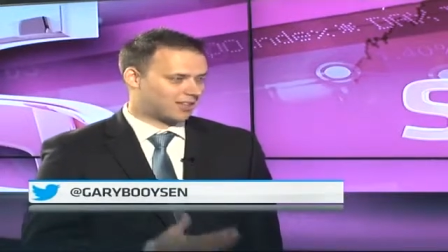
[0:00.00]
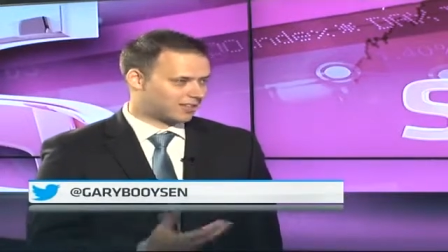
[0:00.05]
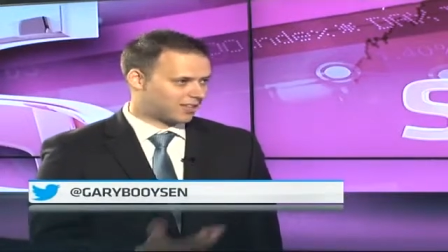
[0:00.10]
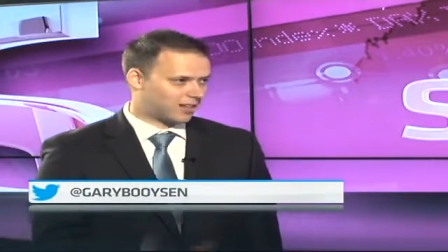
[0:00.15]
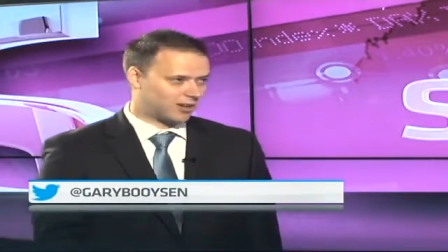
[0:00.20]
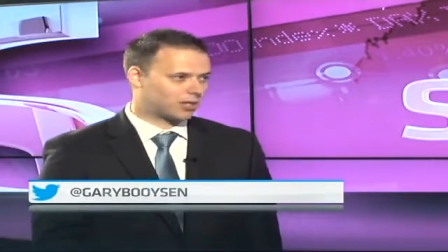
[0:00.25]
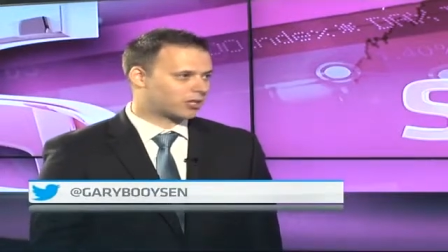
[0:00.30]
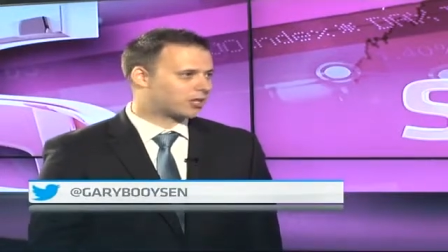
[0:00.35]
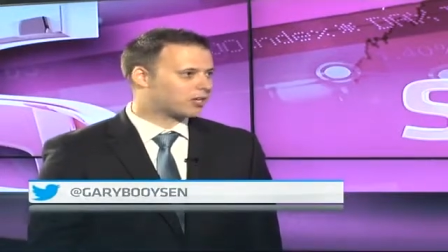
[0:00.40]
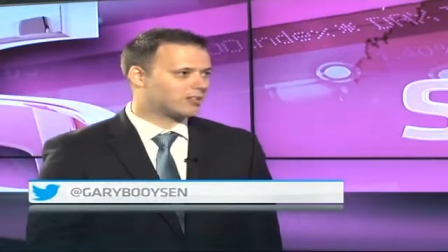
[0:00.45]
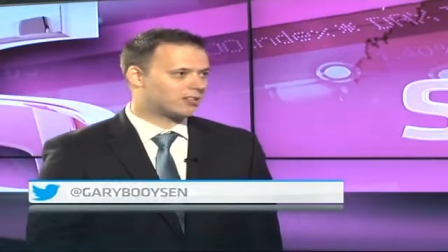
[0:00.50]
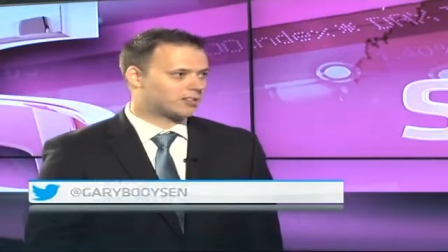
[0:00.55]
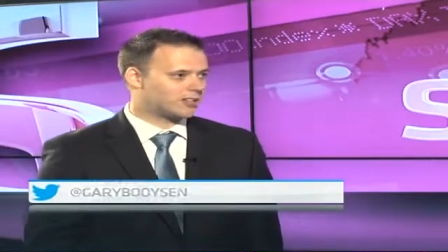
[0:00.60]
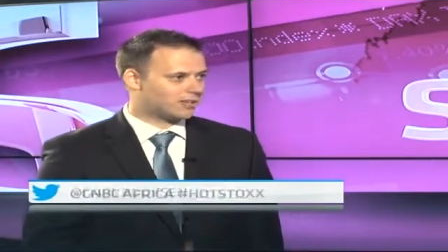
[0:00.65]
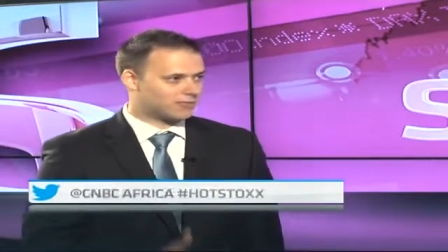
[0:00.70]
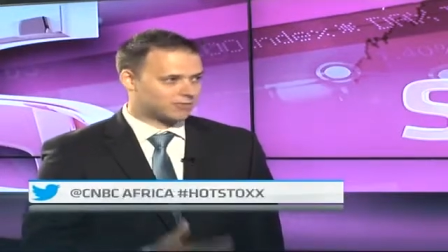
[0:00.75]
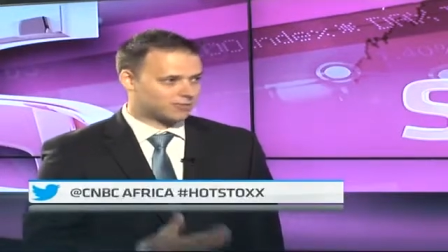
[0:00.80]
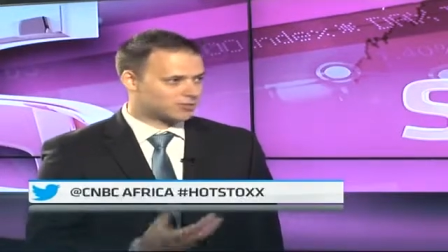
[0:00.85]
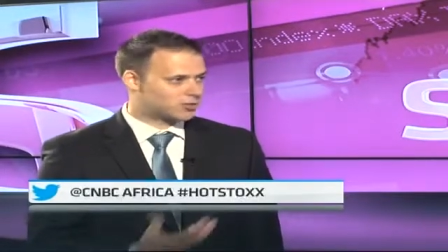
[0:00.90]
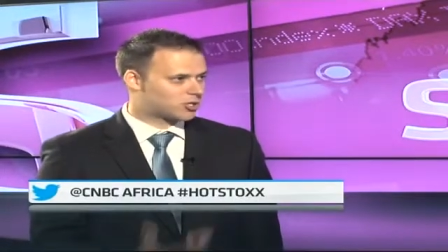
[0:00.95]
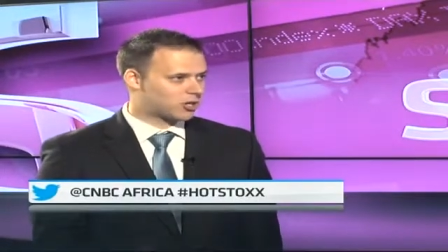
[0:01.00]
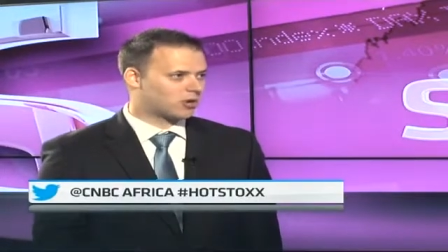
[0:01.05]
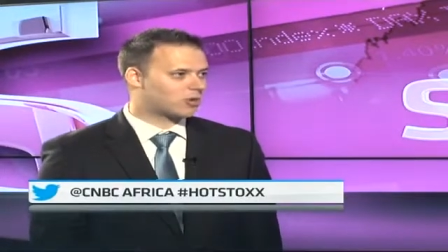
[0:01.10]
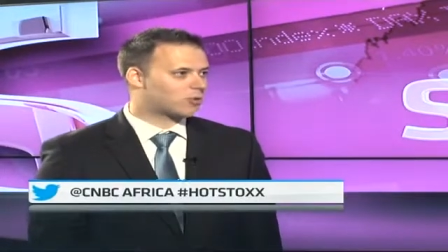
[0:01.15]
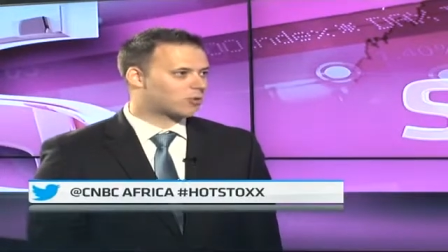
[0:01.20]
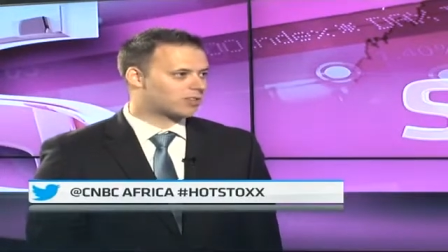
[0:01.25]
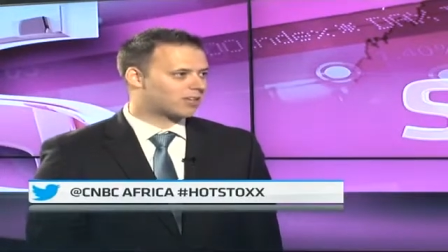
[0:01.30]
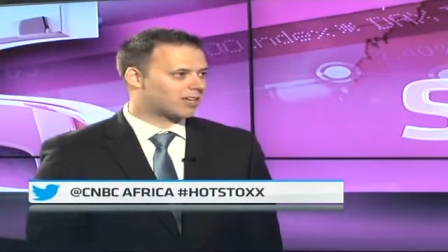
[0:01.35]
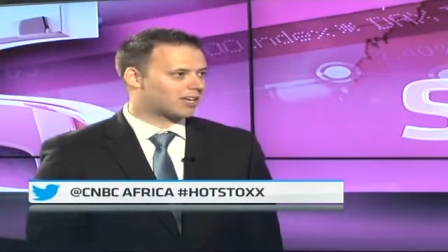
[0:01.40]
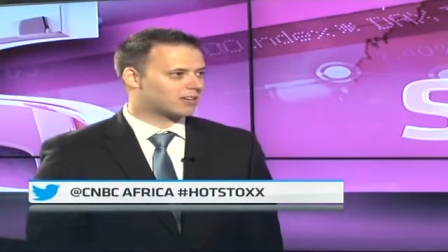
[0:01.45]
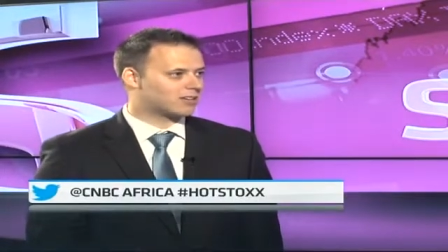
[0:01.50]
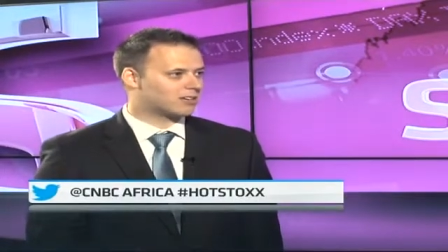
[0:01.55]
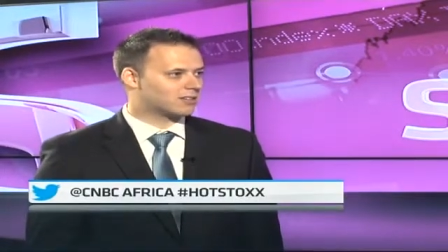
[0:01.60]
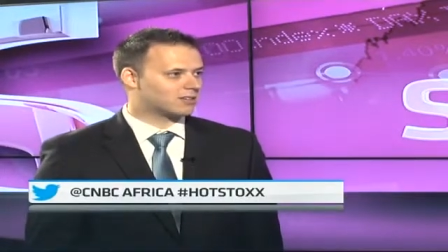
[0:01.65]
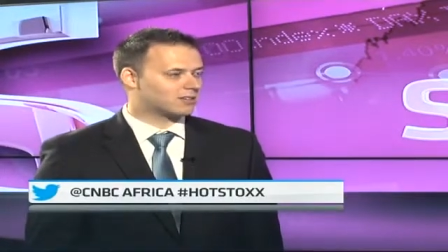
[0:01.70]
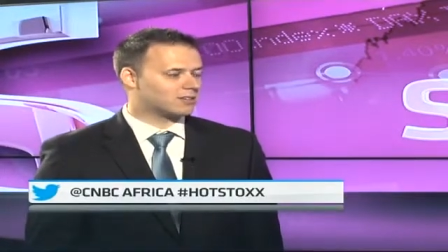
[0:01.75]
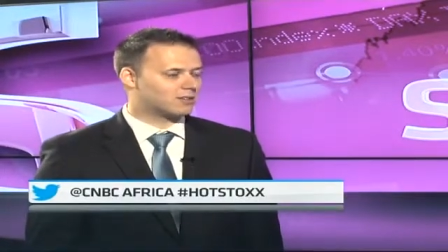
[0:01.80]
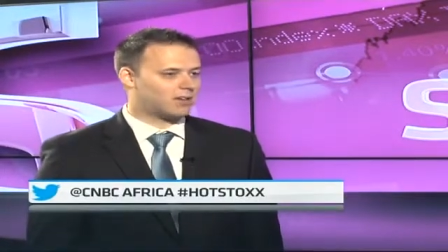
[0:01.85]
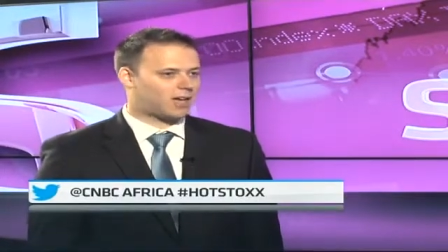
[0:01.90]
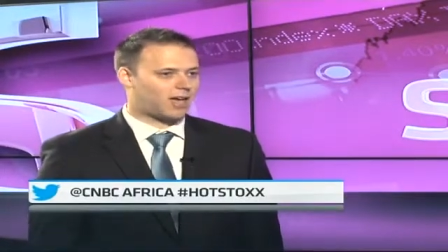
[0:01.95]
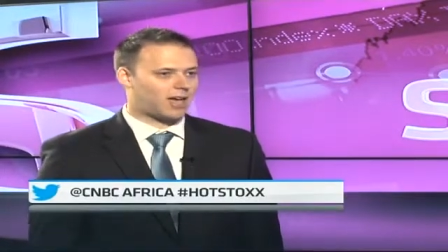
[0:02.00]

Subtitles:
they're good. They've shown what they can do.